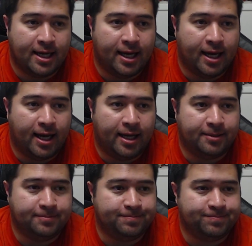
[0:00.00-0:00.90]

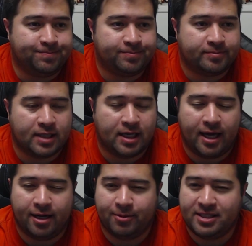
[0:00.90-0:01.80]
Um, at
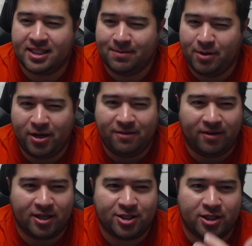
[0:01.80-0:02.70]
a recent community
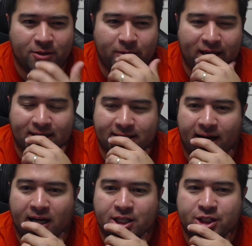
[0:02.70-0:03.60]
function, we held an
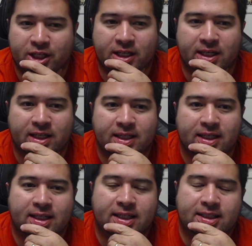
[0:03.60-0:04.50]
auction
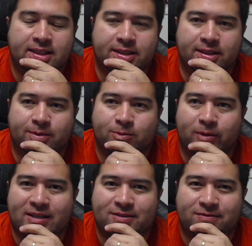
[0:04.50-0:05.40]
to
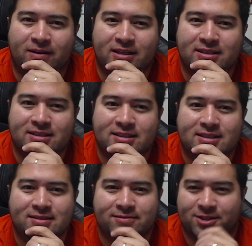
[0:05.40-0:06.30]
raise funds
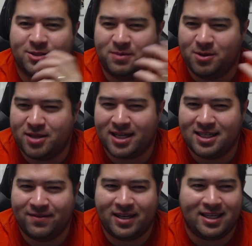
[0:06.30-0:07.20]
for some youth
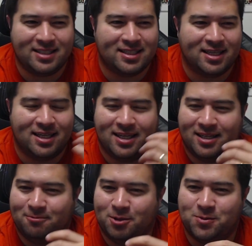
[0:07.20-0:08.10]
activities.
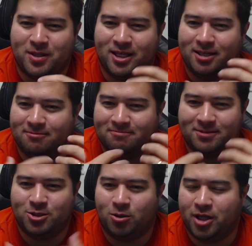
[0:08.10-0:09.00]
Once we
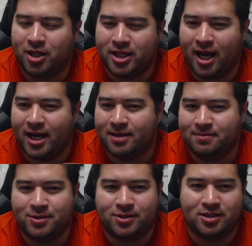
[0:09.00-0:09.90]
sold all the
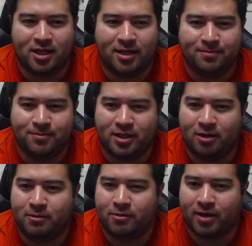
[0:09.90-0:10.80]
items,
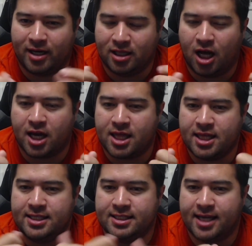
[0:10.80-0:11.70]
we were kind of logging
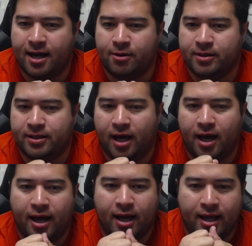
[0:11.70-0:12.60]
these out
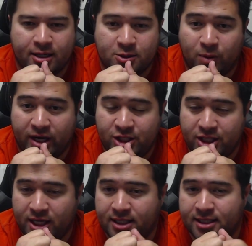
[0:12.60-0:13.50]
in a
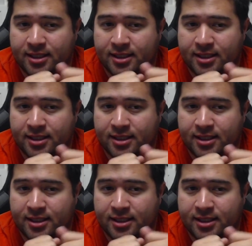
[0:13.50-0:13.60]
spreadsheet